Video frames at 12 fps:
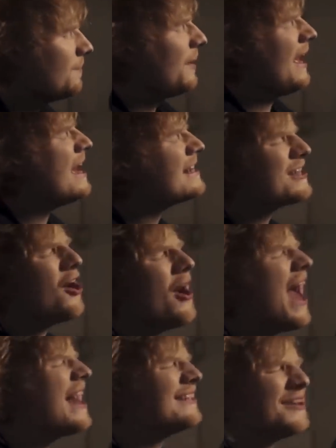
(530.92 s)
Place your
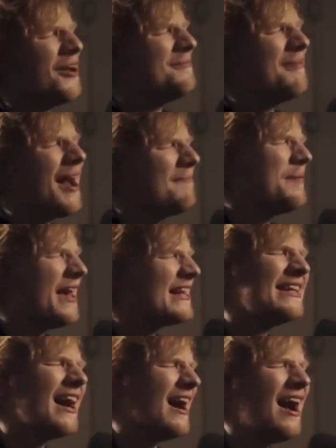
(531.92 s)
head on my
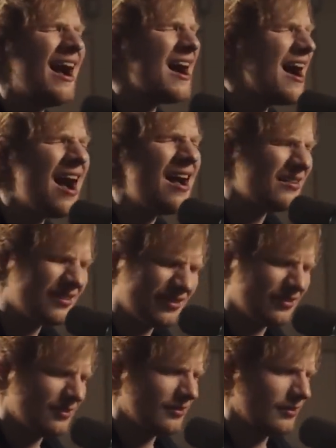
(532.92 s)
beating
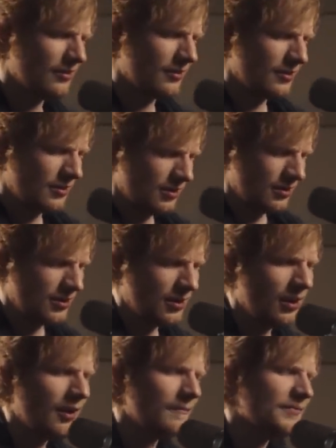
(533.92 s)
heart.
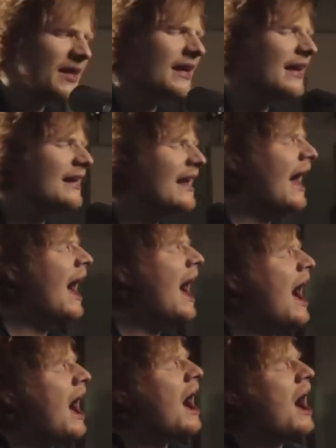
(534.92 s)
I'm thinking
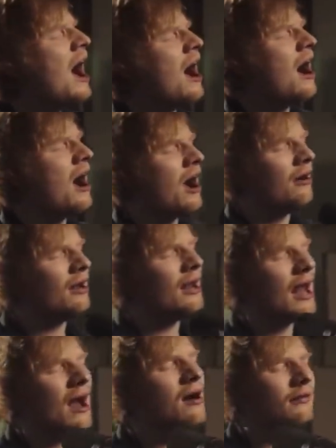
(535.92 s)

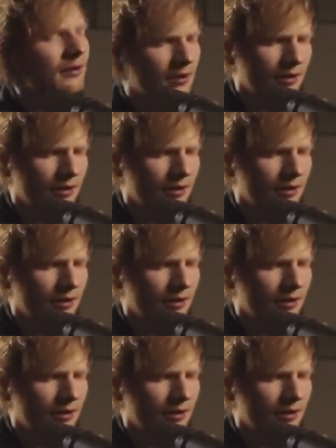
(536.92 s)
out loud.